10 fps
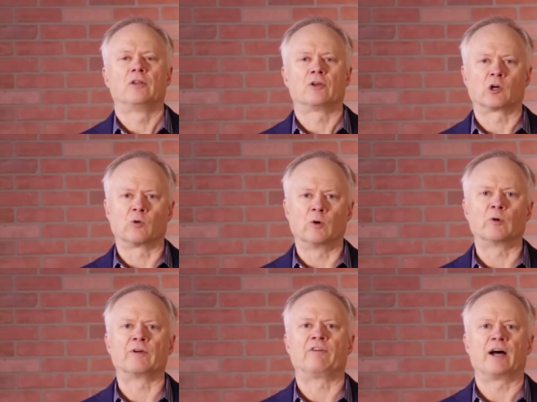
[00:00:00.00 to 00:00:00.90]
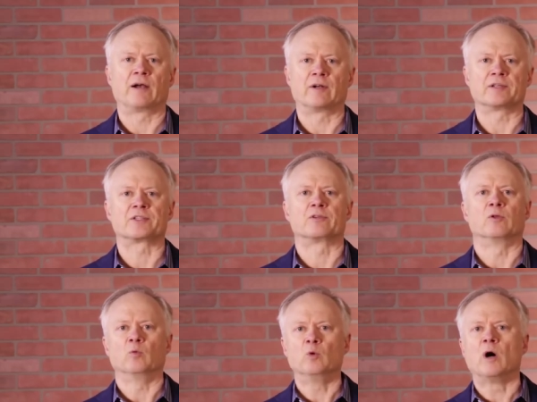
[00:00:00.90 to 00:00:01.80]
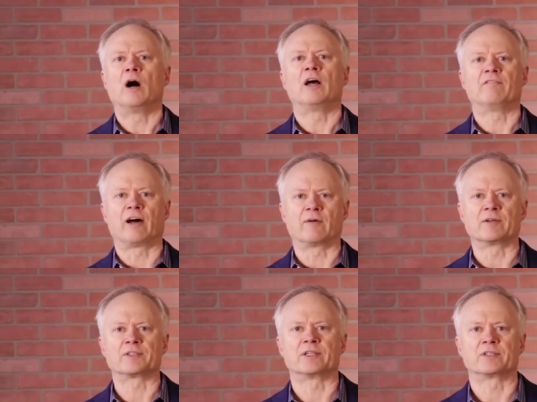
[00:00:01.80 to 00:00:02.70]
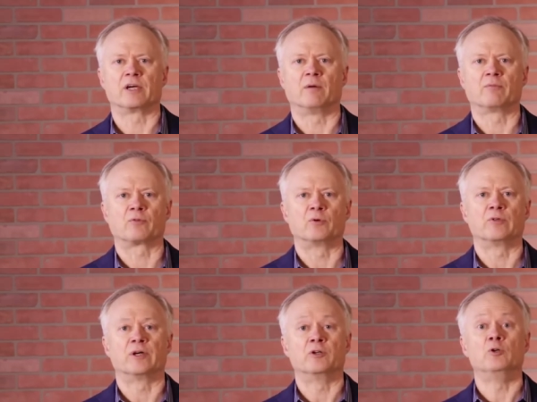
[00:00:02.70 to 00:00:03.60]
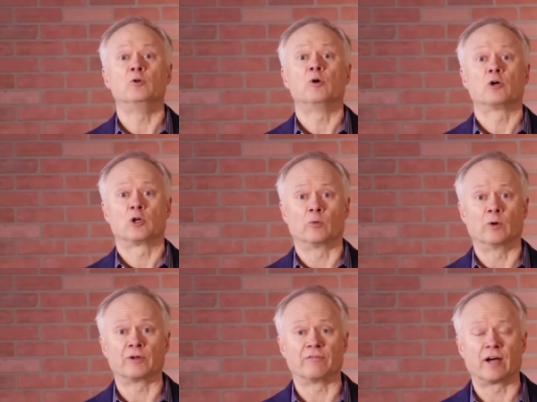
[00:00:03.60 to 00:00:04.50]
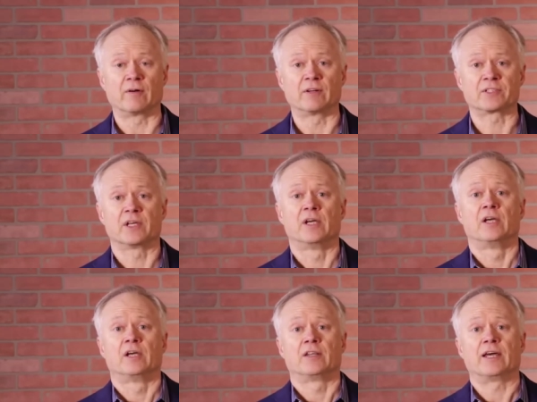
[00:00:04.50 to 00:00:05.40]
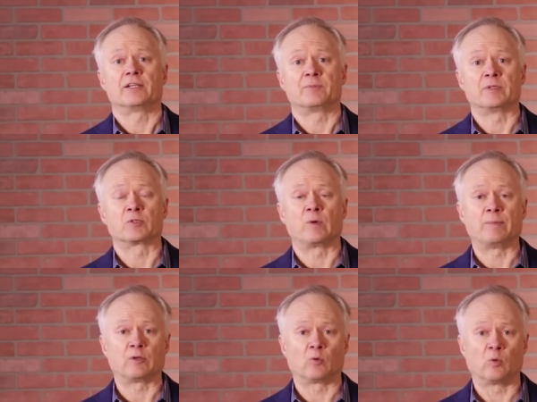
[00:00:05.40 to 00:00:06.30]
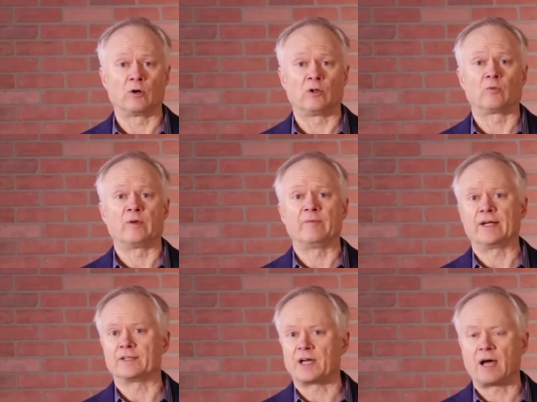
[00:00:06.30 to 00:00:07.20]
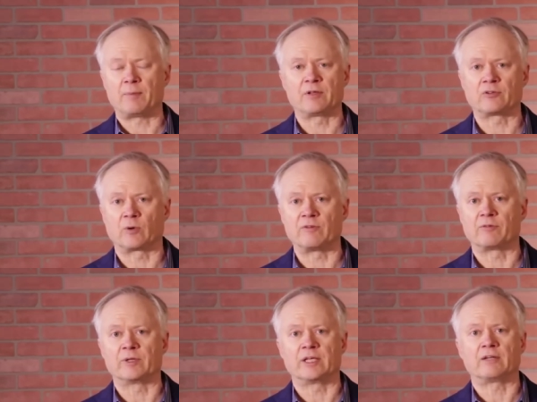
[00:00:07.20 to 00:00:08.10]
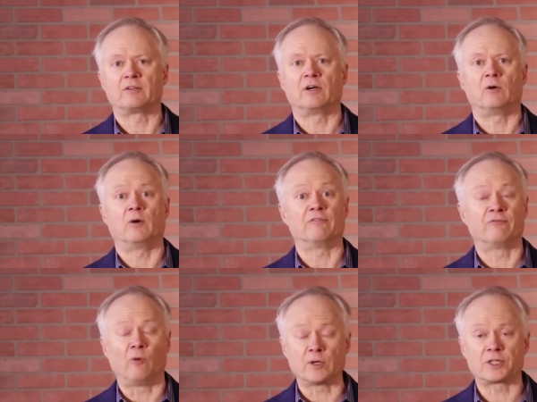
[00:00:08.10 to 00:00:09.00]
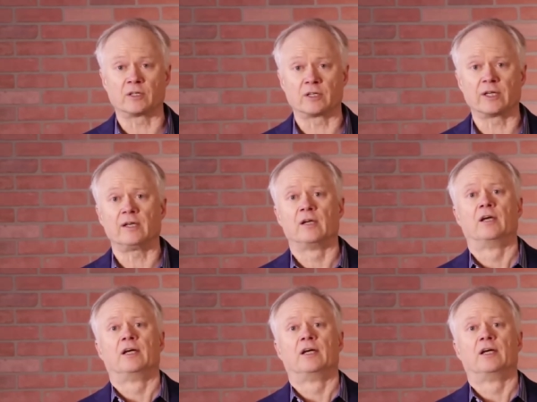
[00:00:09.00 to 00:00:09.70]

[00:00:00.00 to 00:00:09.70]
the coronavirus, the Wuhan virus that's come through, the new coronavirus that has been sweeping the world. We've been on top of this right from the get-go. Unfortunately,